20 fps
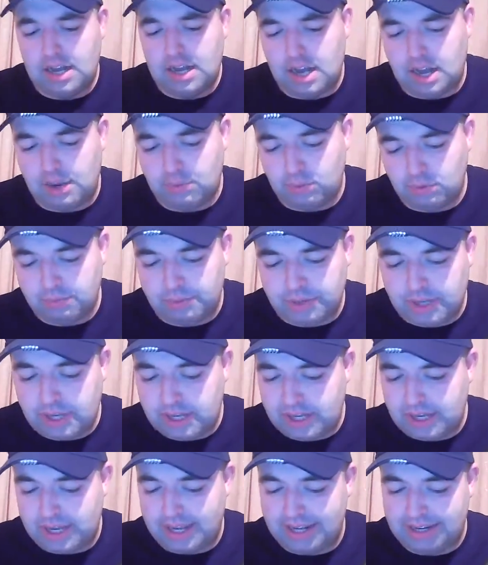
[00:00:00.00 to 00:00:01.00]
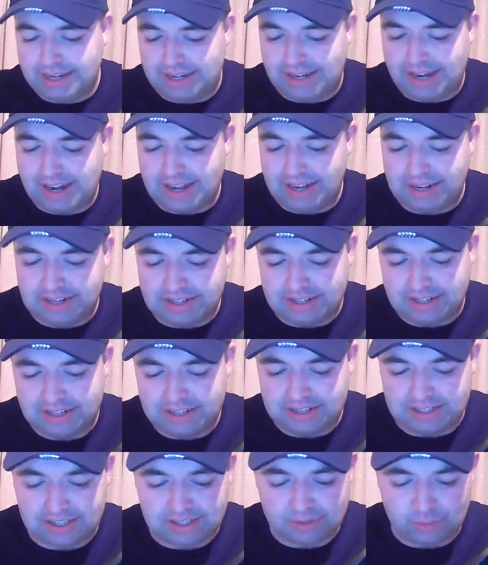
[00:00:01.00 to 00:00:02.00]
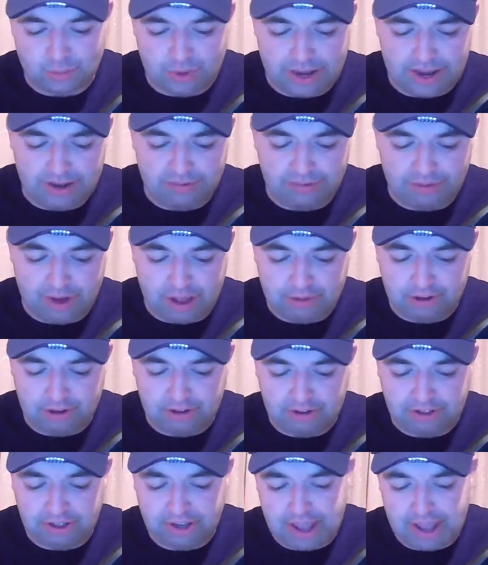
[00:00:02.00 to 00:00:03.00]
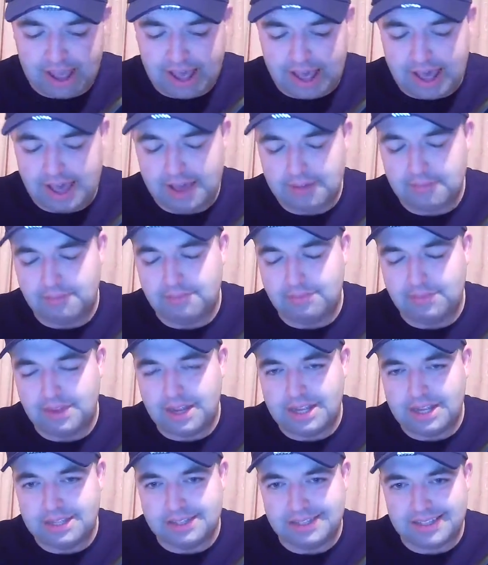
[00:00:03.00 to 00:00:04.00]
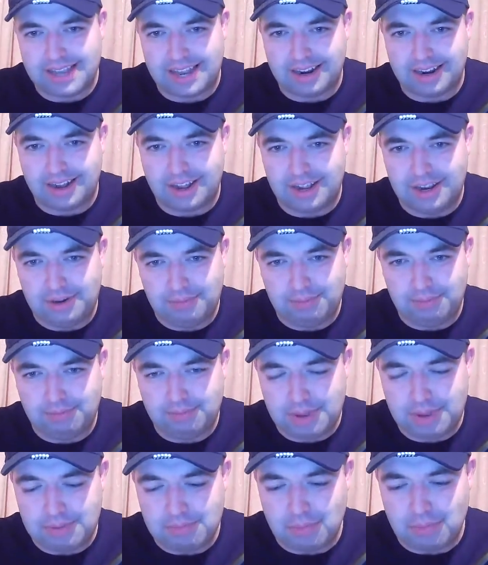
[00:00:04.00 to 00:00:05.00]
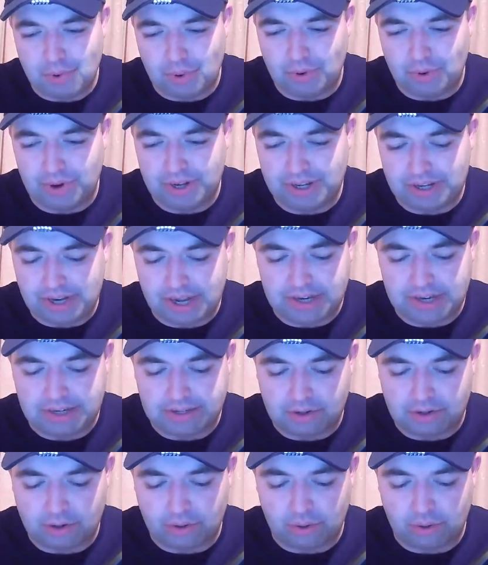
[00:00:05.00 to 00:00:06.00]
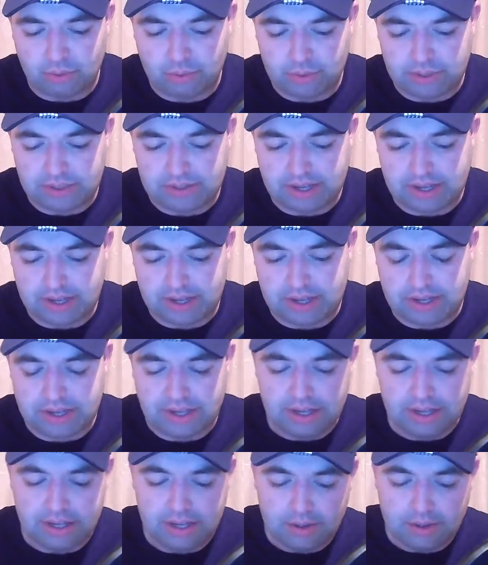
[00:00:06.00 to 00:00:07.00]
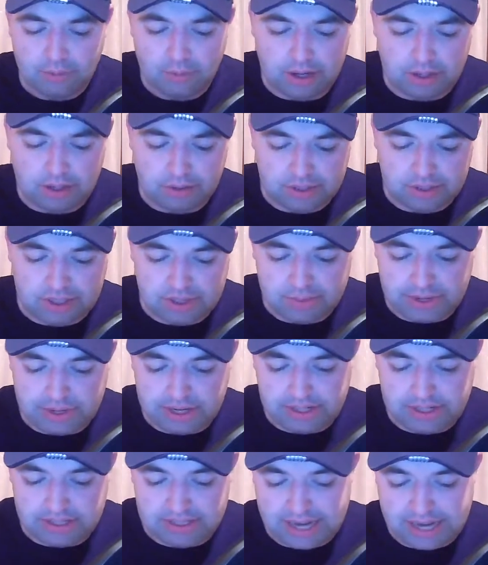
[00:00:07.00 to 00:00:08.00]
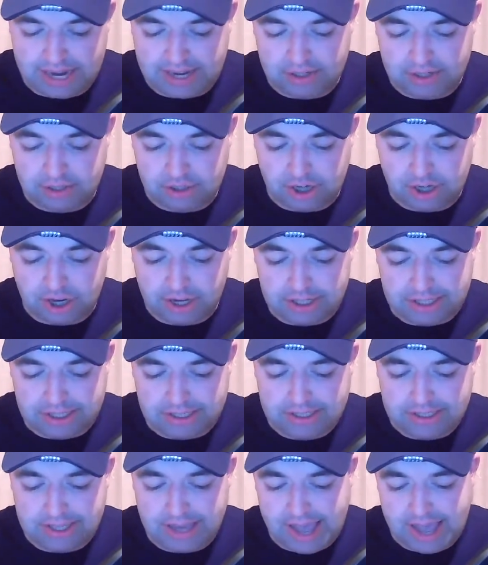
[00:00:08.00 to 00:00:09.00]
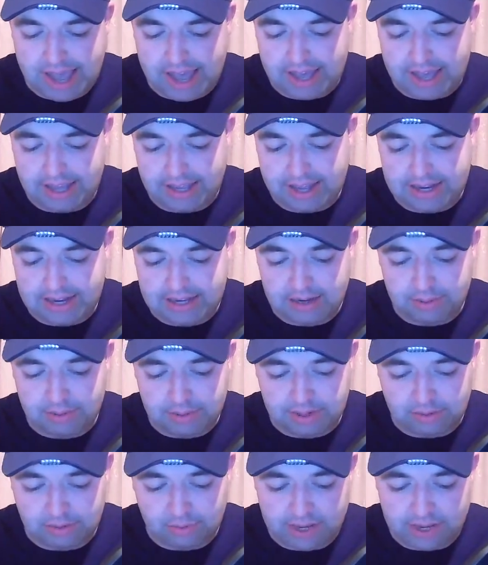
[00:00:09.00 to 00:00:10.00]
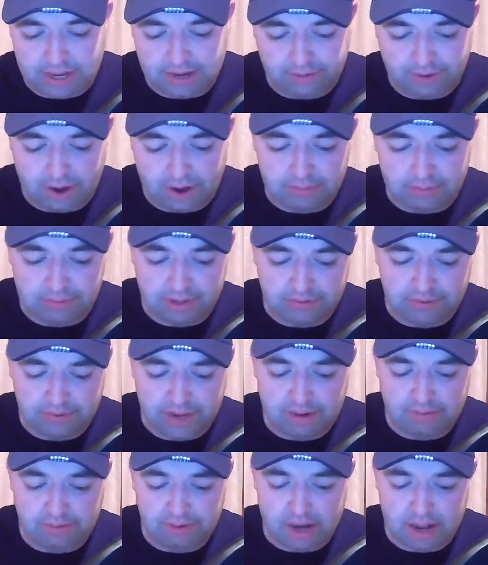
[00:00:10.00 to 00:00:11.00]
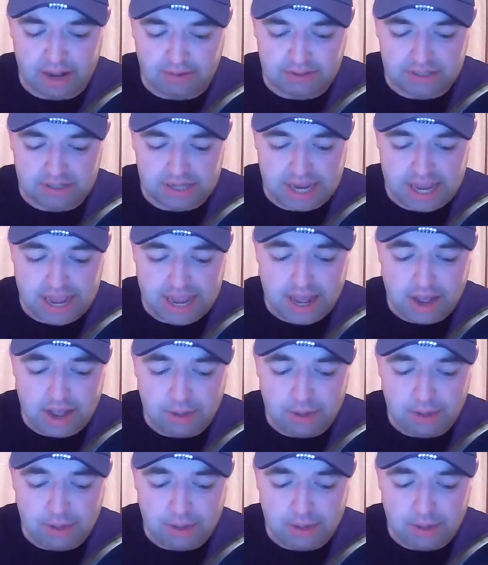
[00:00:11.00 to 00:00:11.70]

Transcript: I would be inclined to sway from it. Instead, I'd be more inclined to go with the what looks to be the second choice, getting a bit of weight from the favorite, obviously.